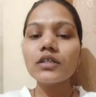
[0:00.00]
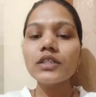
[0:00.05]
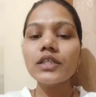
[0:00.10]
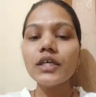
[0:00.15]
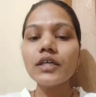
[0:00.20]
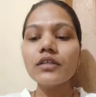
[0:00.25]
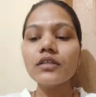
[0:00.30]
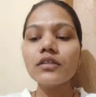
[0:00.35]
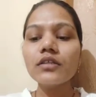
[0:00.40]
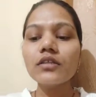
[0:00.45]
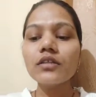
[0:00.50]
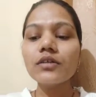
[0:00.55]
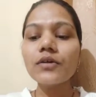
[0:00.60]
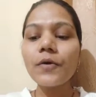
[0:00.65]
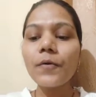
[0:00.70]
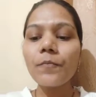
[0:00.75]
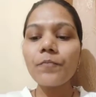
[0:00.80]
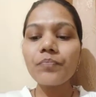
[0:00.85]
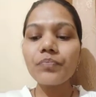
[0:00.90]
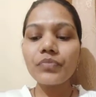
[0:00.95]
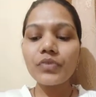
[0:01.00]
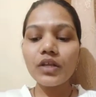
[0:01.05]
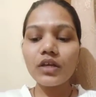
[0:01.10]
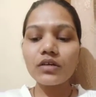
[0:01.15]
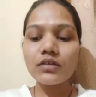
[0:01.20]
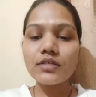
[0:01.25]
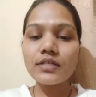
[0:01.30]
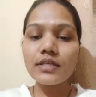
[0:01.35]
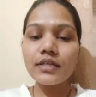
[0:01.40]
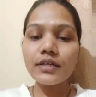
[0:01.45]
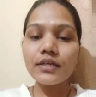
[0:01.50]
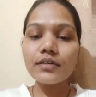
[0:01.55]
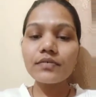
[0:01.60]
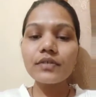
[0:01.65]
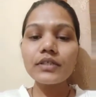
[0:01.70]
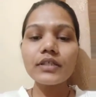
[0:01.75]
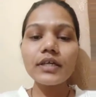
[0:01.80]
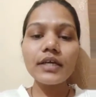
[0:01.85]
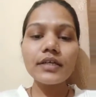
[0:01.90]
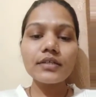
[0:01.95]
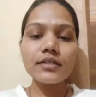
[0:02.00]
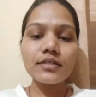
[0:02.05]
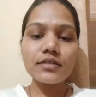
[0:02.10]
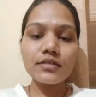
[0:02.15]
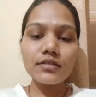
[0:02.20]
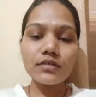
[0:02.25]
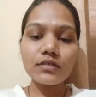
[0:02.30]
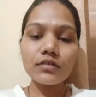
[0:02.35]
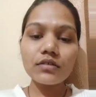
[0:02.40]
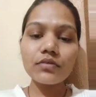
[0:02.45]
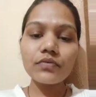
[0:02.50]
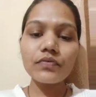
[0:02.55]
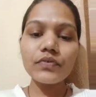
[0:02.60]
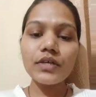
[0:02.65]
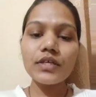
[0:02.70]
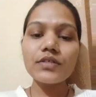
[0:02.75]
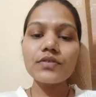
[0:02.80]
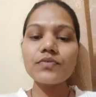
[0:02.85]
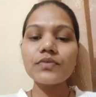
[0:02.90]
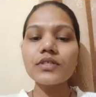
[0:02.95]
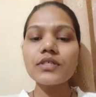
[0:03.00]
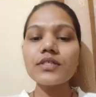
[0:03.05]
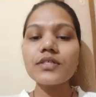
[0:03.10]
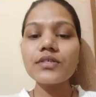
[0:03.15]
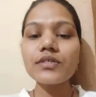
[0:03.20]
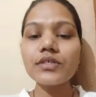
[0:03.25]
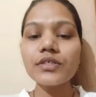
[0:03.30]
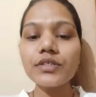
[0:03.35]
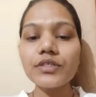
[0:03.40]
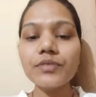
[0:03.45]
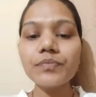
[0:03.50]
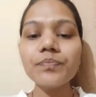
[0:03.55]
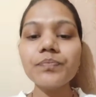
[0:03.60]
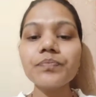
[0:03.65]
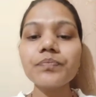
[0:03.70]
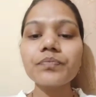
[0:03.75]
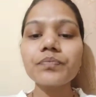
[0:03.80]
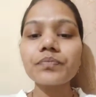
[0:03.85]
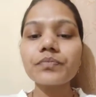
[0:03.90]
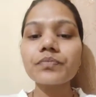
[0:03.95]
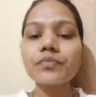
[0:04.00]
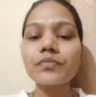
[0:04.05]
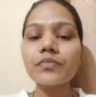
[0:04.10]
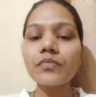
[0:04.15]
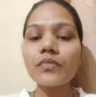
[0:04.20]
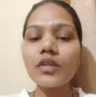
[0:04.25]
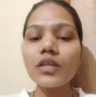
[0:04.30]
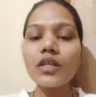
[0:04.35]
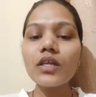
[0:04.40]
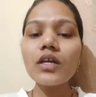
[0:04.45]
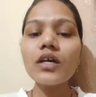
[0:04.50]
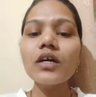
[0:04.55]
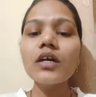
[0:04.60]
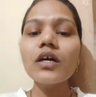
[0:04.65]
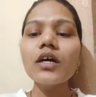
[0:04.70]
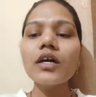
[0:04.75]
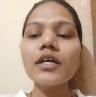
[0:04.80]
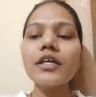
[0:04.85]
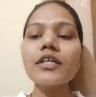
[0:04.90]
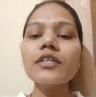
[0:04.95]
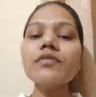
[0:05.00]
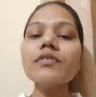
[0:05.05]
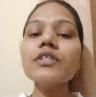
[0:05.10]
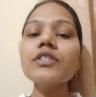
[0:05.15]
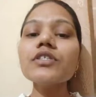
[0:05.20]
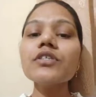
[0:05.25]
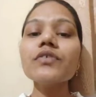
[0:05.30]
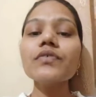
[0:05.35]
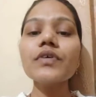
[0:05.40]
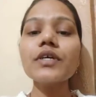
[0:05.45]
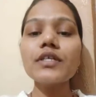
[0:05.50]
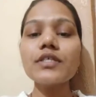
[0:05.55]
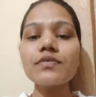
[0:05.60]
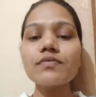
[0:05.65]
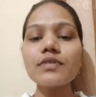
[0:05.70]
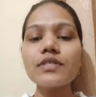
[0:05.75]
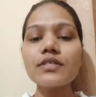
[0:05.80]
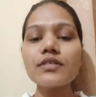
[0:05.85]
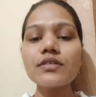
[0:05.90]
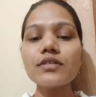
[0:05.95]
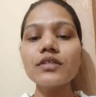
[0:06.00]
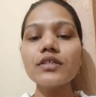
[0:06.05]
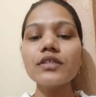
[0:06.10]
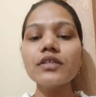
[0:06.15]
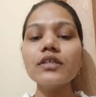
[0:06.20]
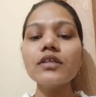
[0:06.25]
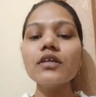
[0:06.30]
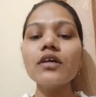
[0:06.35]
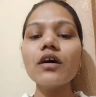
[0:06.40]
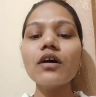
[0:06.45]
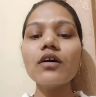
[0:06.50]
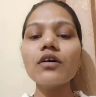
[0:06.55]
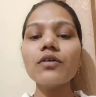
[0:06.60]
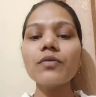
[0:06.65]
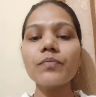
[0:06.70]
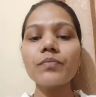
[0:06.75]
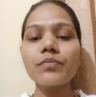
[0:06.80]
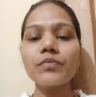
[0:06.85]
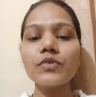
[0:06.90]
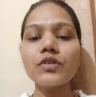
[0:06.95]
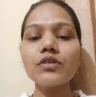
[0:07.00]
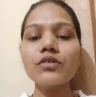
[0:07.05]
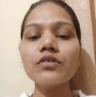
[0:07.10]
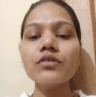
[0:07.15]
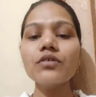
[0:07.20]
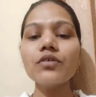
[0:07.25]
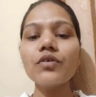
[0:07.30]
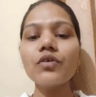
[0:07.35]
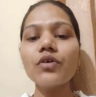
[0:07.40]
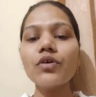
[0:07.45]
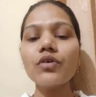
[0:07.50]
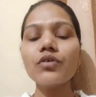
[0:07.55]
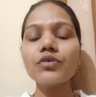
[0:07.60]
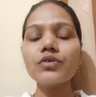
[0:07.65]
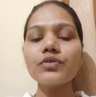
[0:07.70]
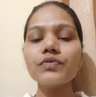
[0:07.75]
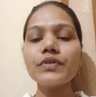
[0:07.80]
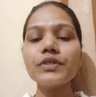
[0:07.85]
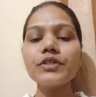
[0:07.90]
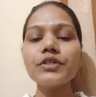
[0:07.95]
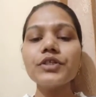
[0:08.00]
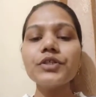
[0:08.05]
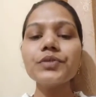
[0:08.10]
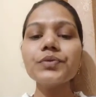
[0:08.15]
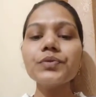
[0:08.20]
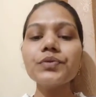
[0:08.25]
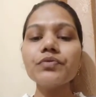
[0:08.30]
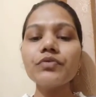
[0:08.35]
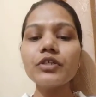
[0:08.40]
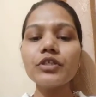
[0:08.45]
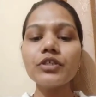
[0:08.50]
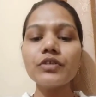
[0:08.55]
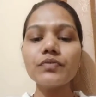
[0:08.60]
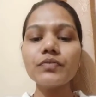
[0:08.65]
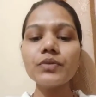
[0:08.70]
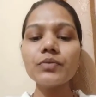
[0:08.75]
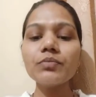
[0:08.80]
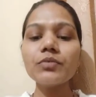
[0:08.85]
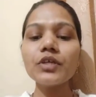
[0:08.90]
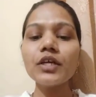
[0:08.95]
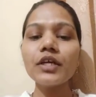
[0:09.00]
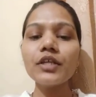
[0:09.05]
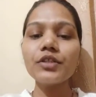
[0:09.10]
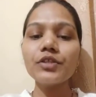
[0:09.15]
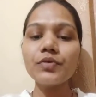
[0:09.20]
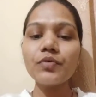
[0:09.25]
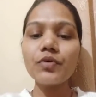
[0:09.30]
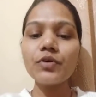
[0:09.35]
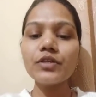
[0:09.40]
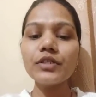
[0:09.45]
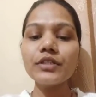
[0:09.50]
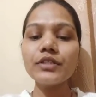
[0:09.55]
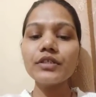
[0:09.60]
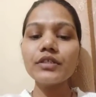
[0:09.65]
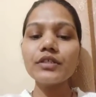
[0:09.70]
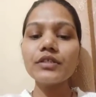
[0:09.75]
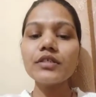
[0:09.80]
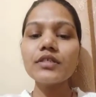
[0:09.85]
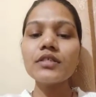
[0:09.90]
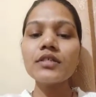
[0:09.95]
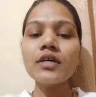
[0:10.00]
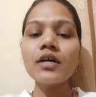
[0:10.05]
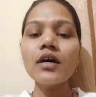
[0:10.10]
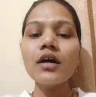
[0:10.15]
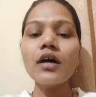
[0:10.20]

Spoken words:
Then the second one, that is the phase 1 study, in which the phase 1 study the 20 to 25th healthy volunteers